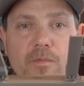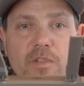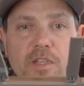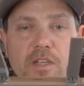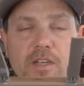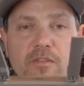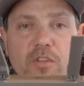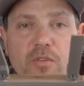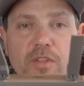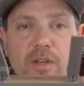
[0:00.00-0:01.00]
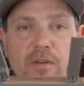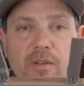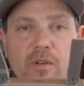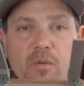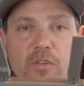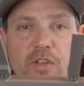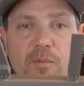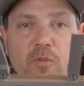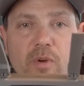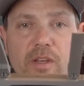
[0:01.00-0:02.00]
See, it didn't even do it then. One
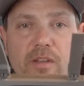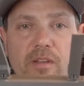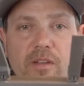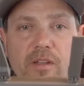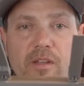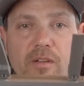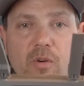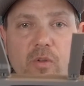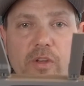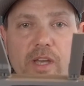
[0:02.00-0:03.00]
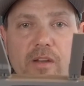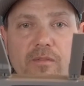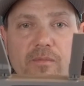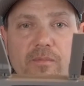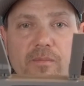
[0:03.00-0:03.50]
time quick, hold it down,